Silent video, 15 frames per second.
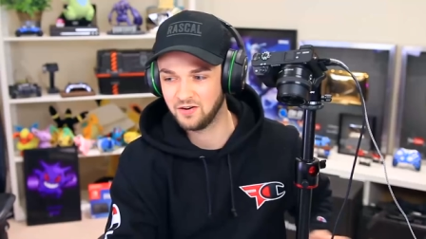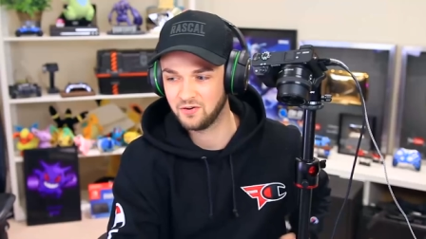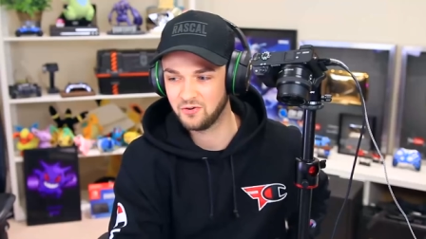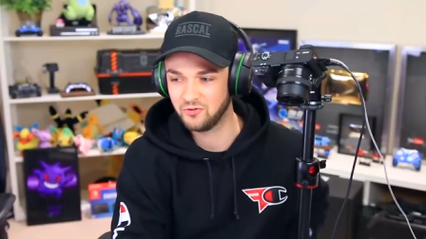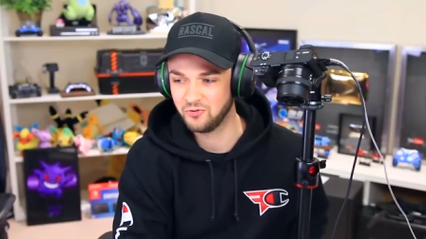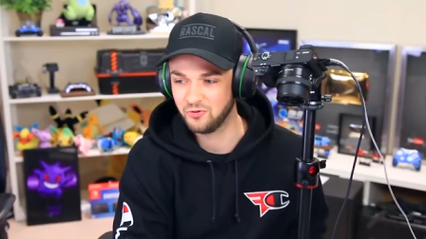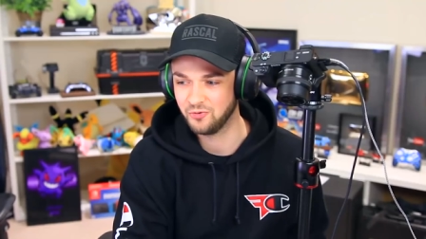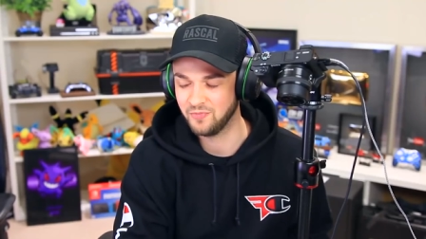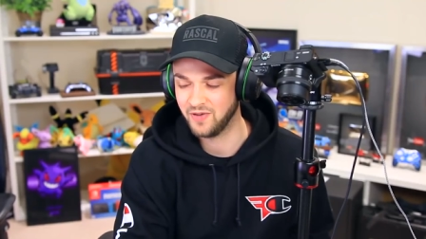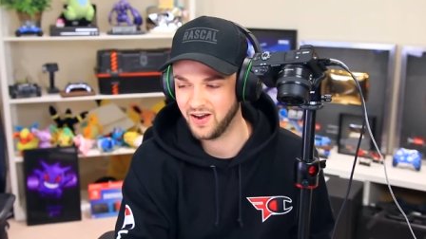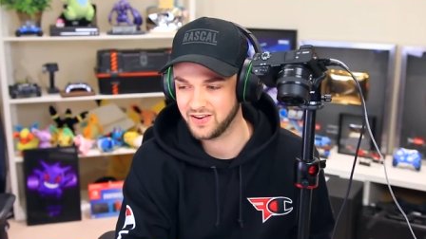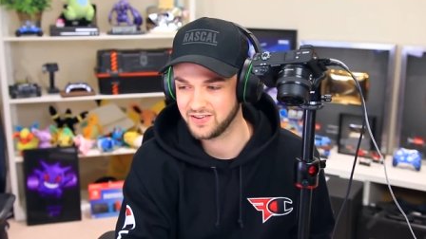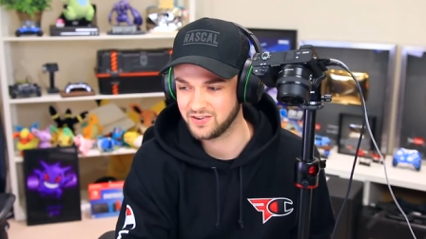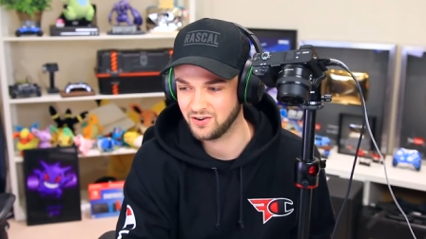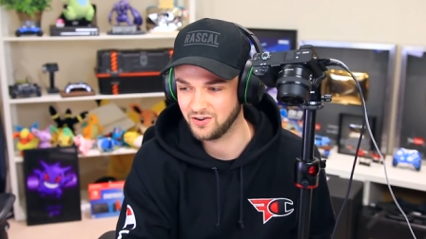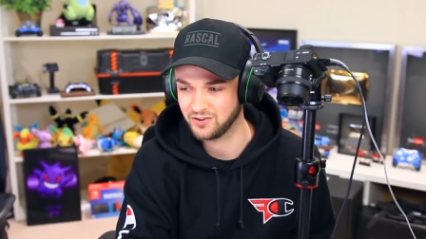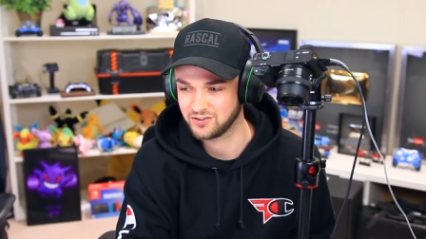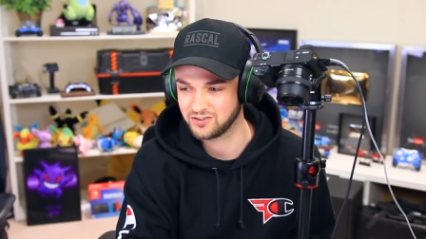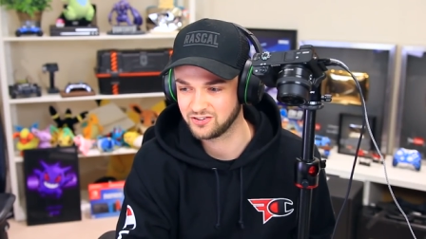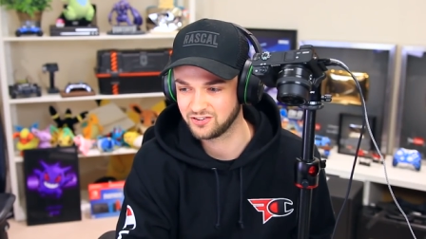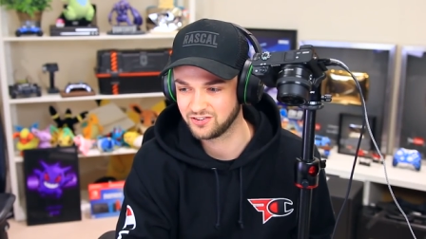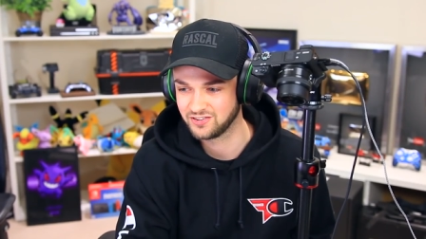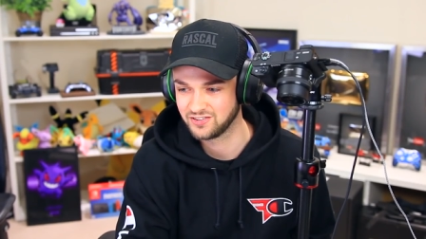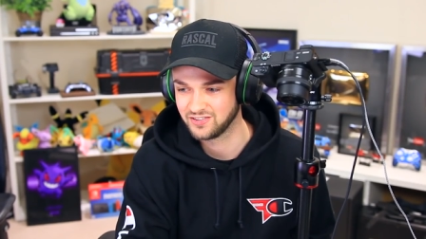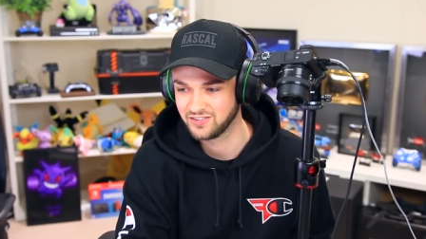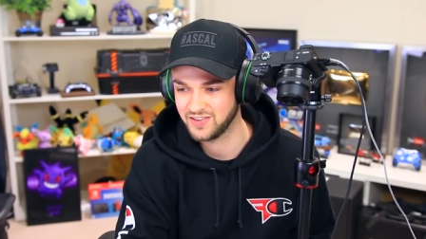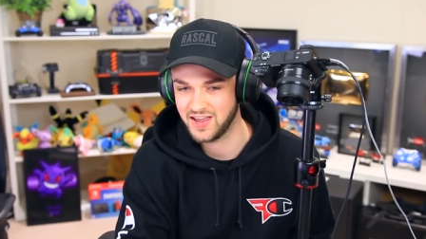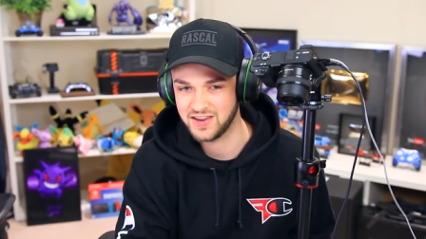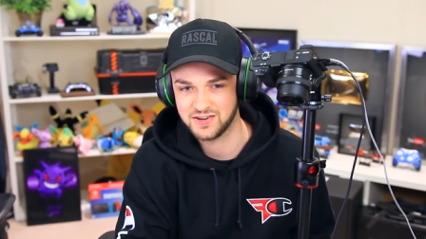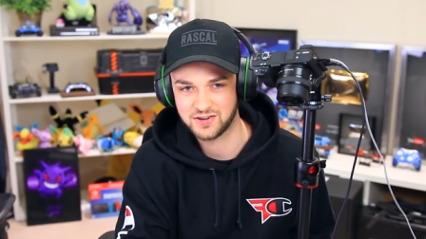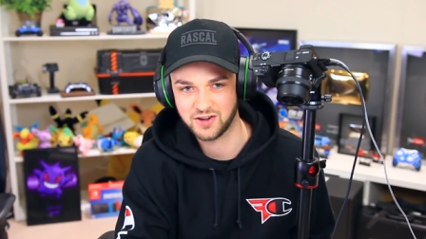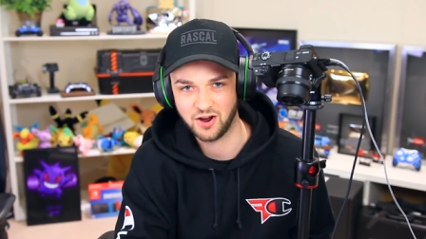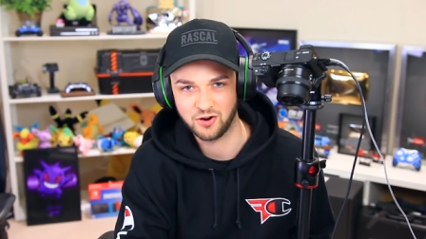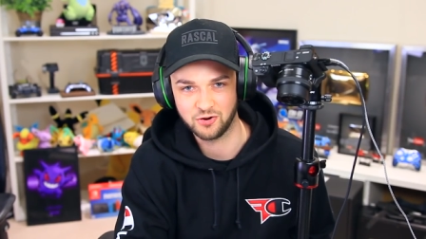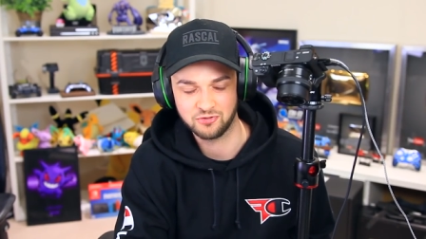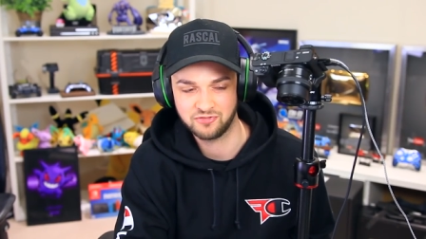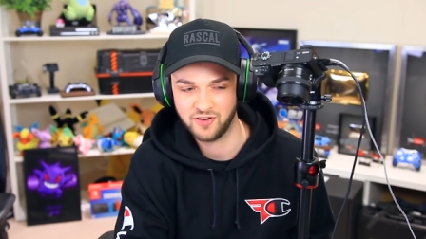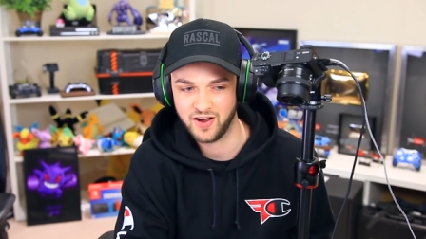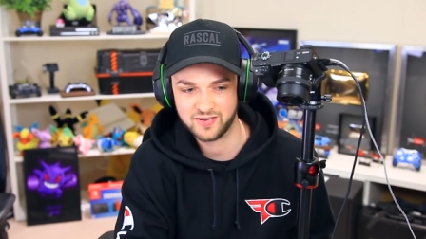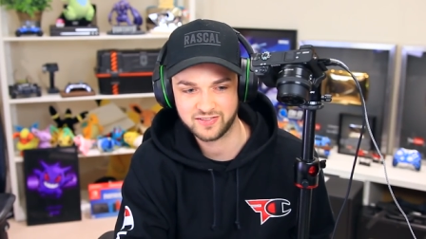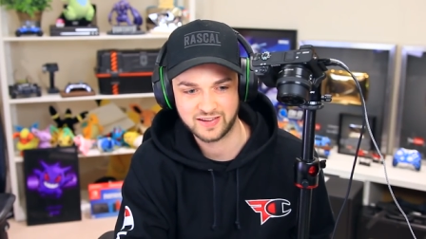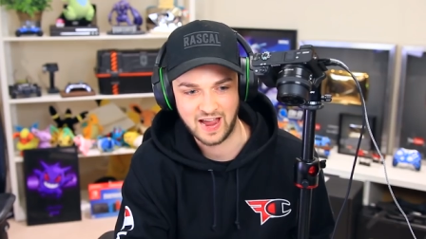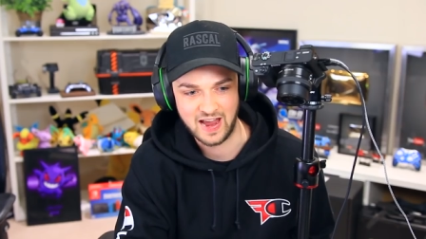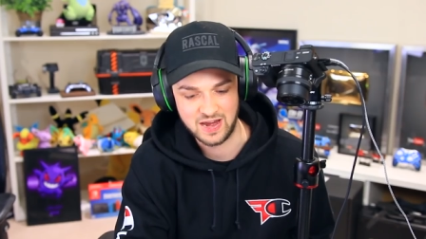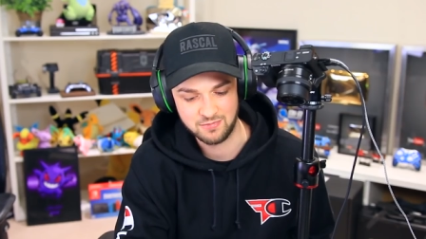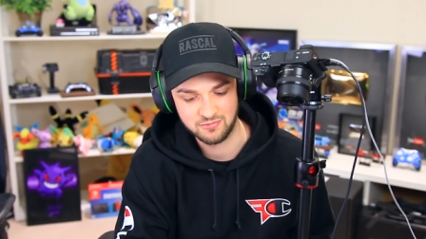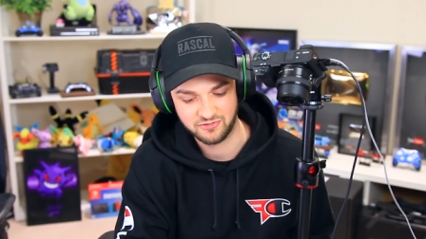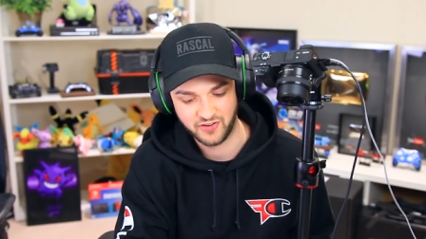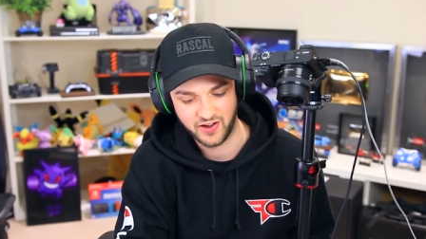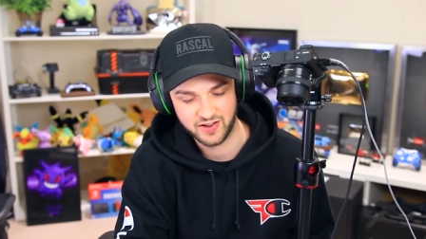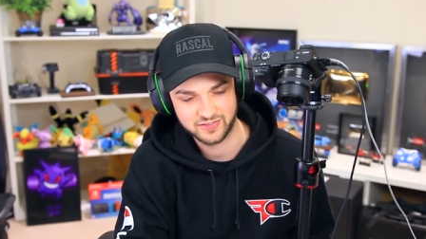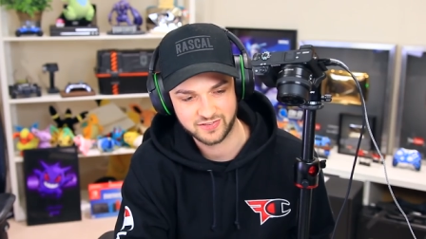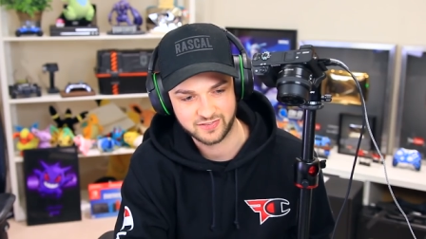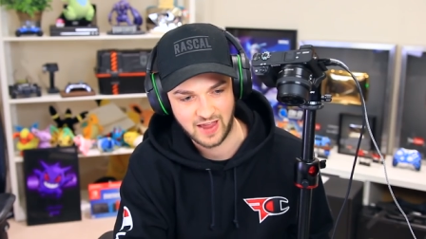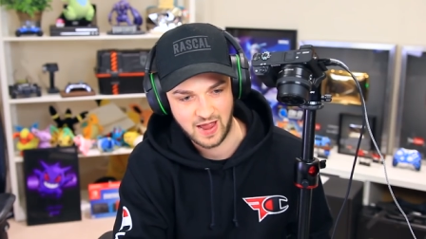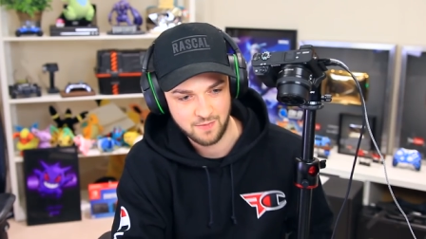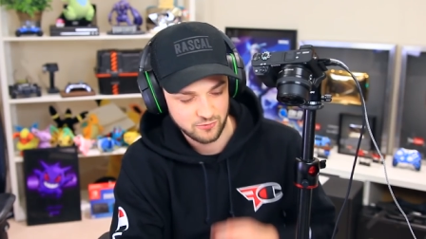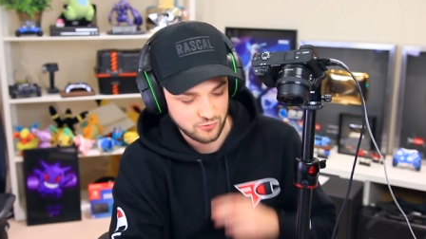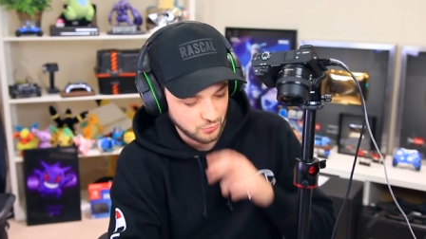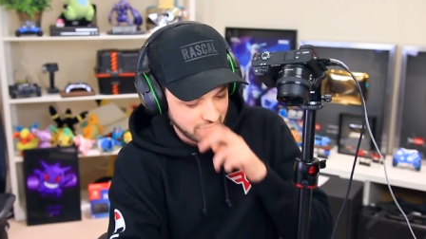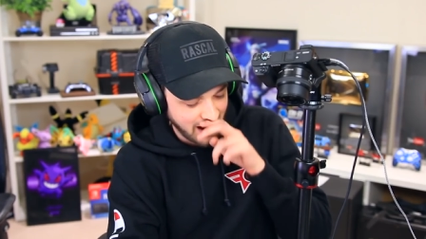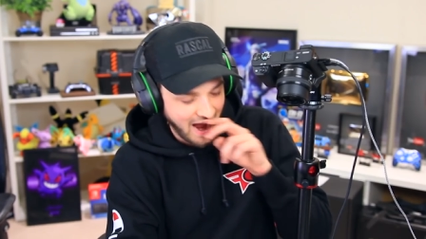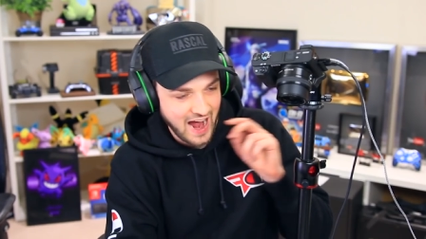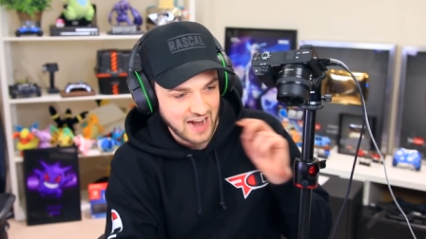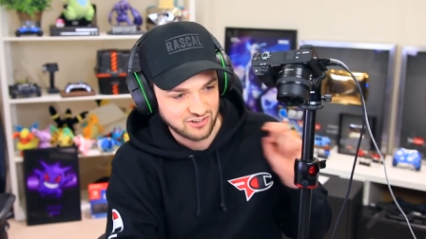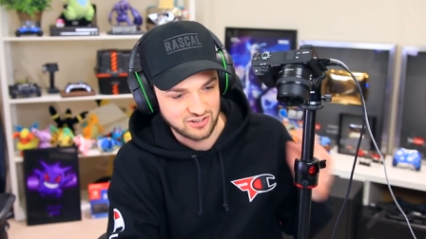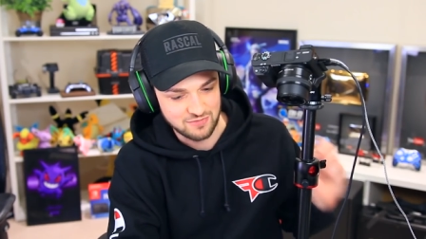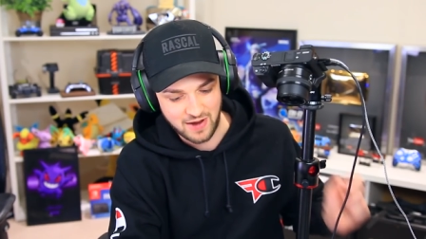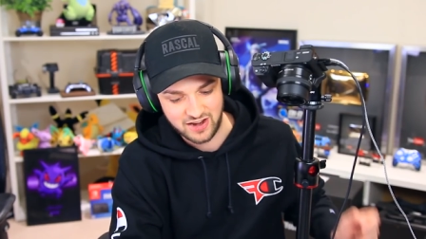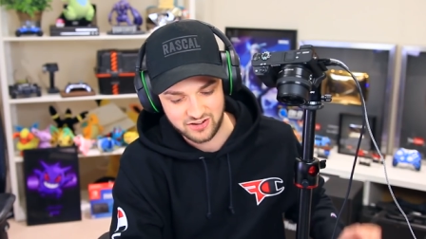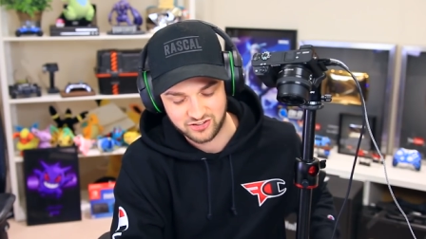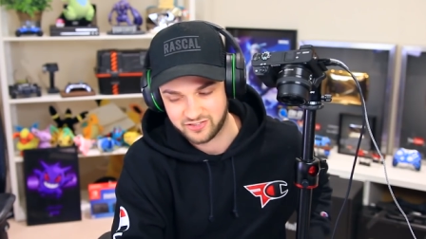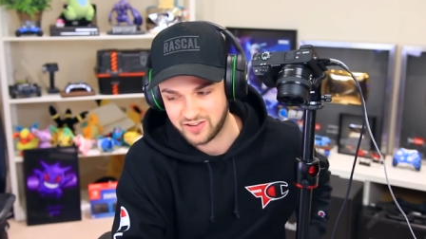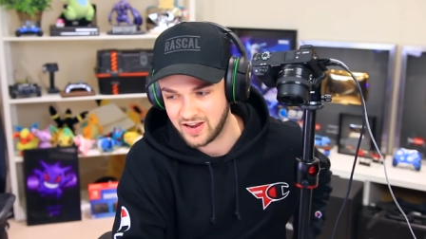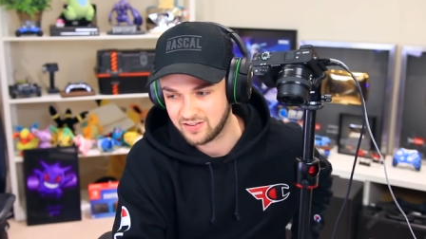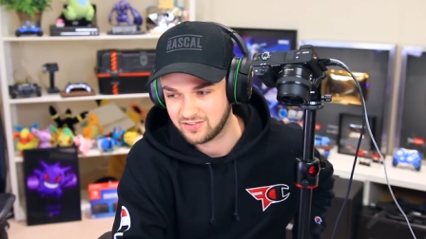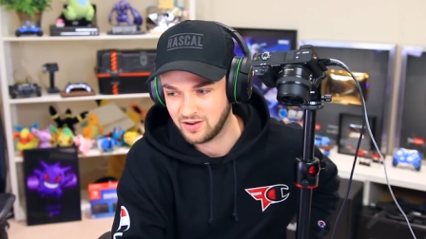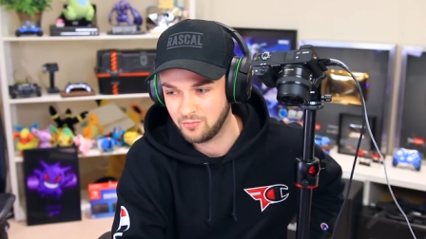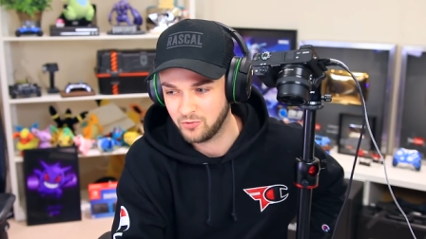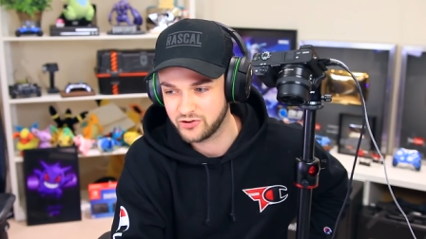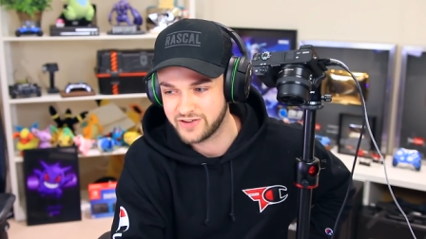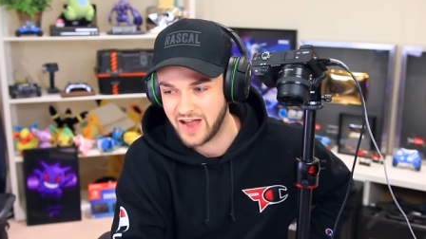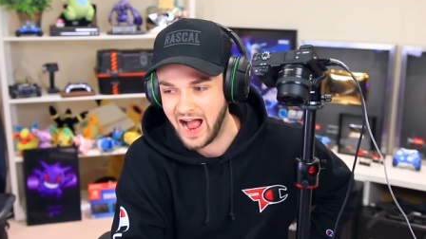Oh my gosh. There you go. First game, first attempt. We actually managed to take someone